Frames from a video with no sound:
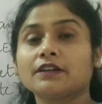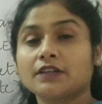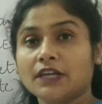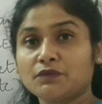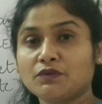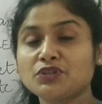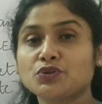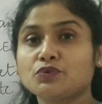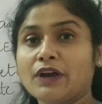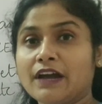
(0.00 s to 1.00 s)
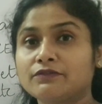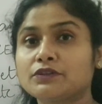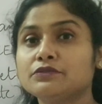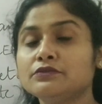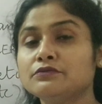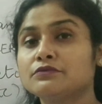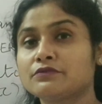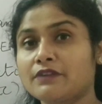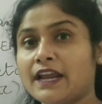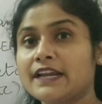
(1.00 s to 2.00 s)
in which you have to
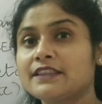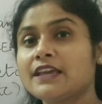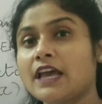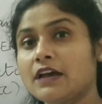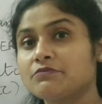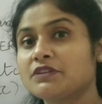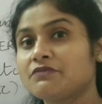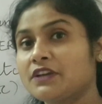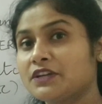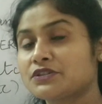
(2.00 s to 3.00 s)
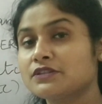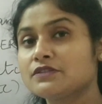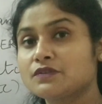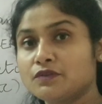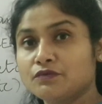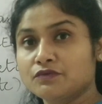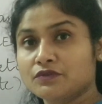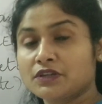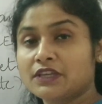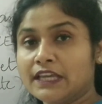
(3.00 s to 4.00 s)
write the abbreviations
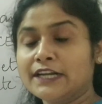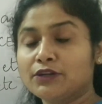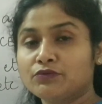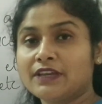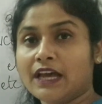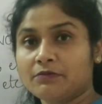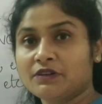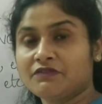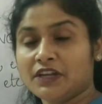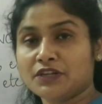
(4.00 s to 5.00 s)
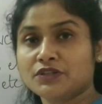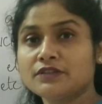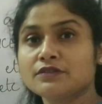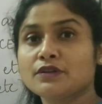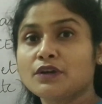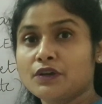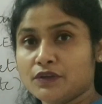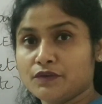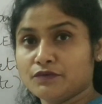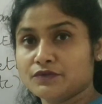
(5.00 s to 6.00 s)
used, key to the abbreviations
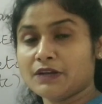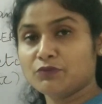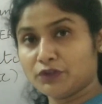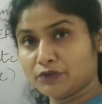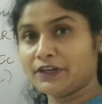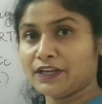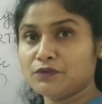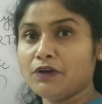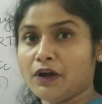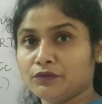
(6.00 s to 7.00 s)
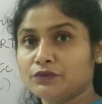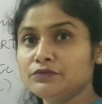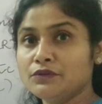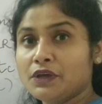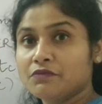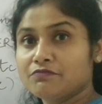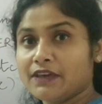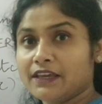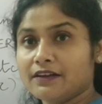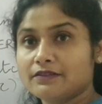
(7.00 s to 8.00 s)
used. I'm going to tell you how to
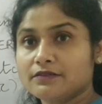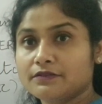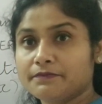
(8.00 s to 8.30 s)
make it.